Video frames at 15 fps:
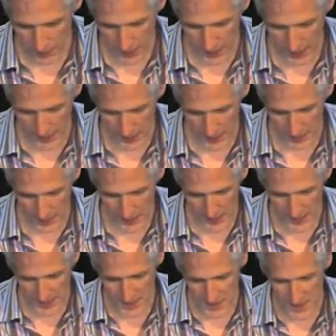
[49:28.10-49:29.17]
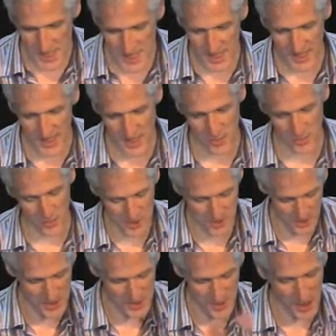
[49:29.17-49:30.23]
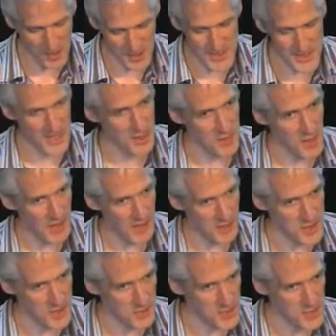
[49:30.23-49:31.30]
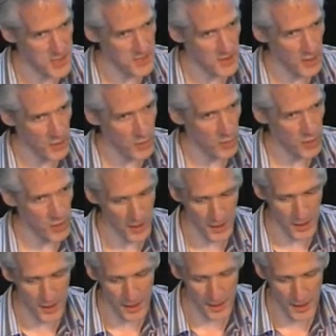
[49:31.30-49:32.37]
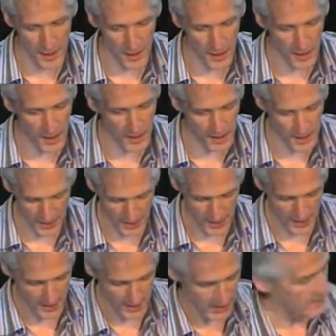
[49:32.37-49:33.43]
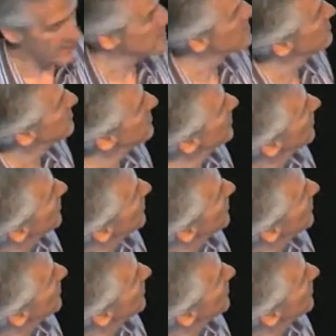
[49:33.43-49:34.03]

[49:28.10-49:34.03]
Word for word: Uh, this slide is, was, was, about maintaining balance, which is very important. Uh, and, you